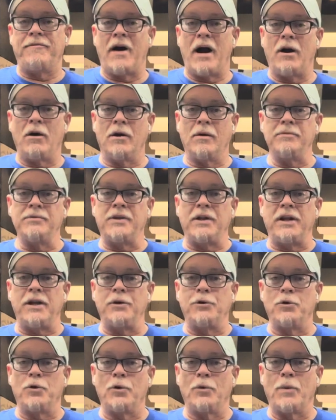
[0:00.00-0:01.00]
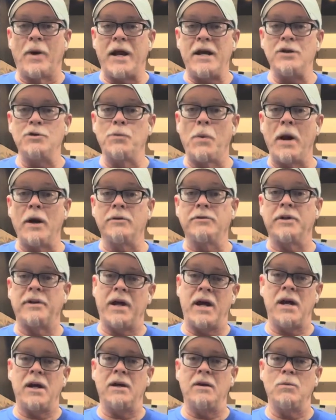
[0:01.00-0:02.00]
Firearms and Indoor Range, where
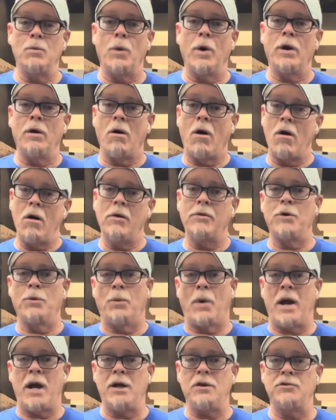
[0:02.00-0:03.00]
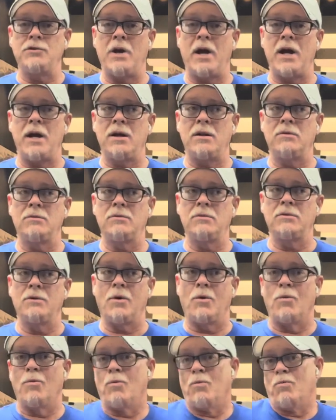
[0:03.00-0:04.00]
today we're on the range and
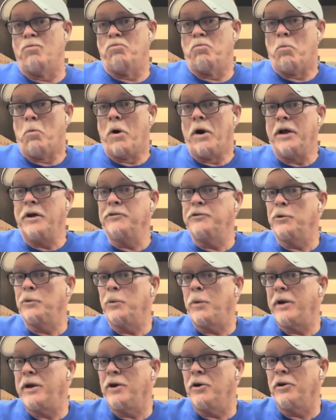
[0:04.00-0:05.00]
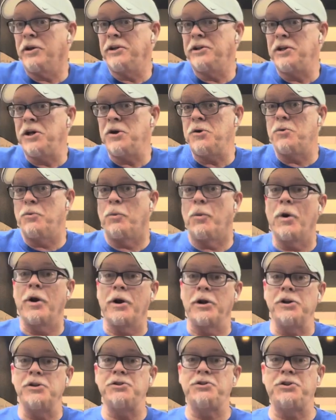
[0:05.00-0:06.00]
what else are we going to do? We're
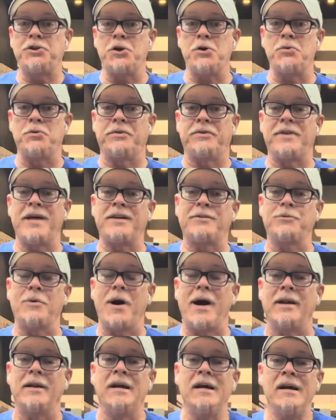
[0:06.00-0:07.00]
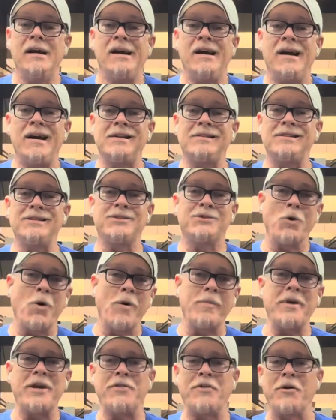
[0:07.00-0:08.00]
going to shoot. That's right. It's a
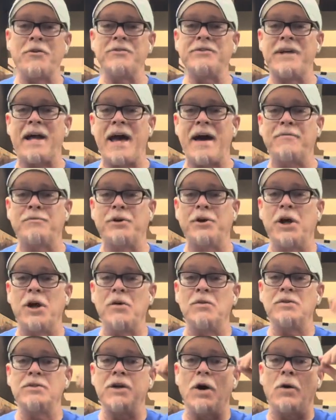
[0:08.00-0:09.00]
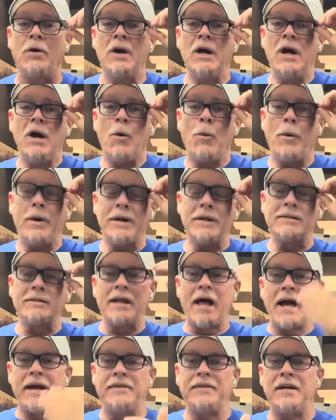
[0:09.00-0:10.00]
stormy Thursday afternoon, so when it's
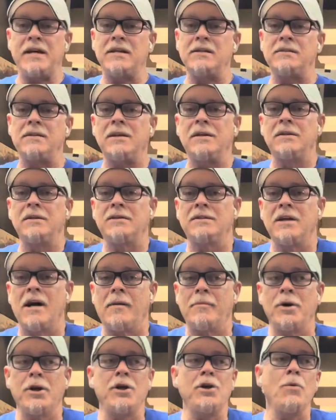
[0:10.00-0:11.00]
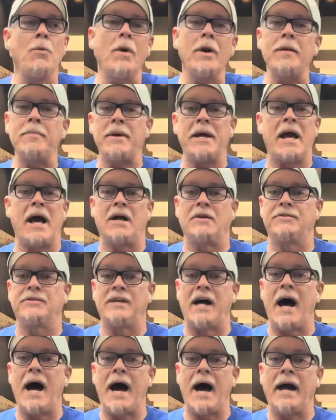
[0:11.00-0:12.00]
like this in the summer, you want to be
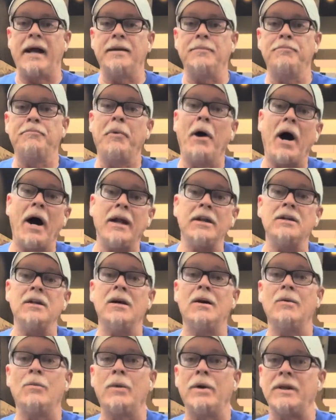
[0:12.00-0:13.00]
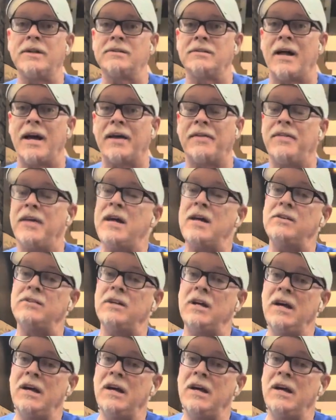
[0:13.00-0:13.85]
outside, but when it's like this,